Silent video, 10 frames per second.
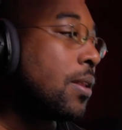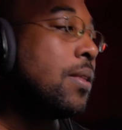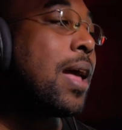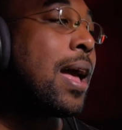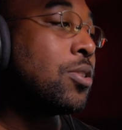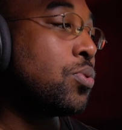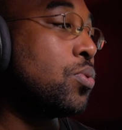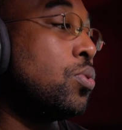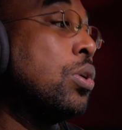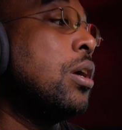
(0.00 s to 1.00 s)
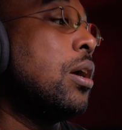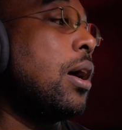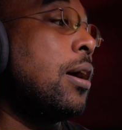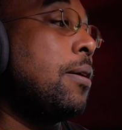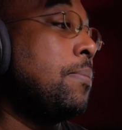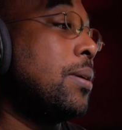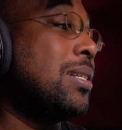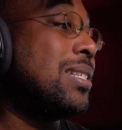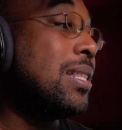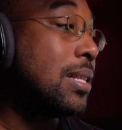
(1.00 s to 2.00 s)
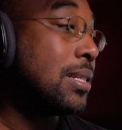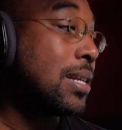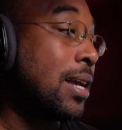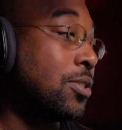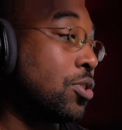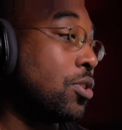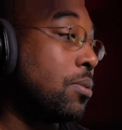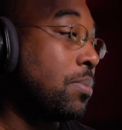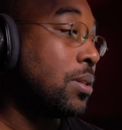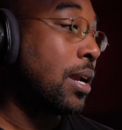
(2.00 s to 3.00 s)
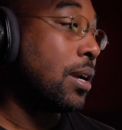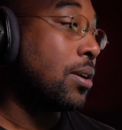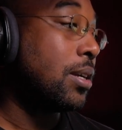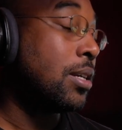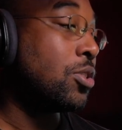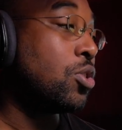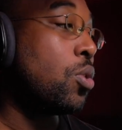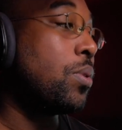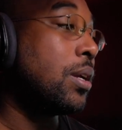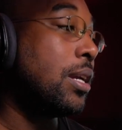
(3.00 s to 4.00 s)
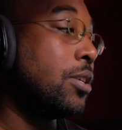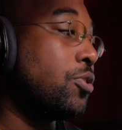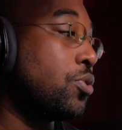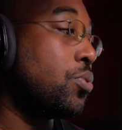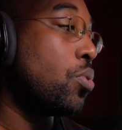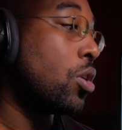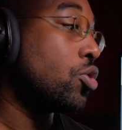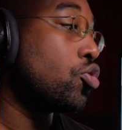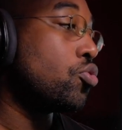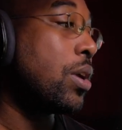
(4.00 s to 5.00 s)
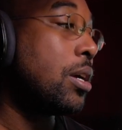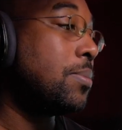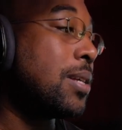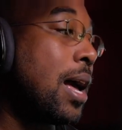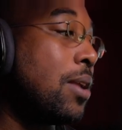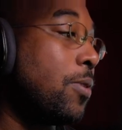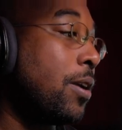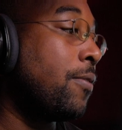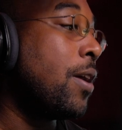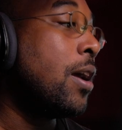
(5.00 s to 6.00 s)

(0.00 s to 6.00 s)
The actual um, synthesizer player is going into a straight up sine wave.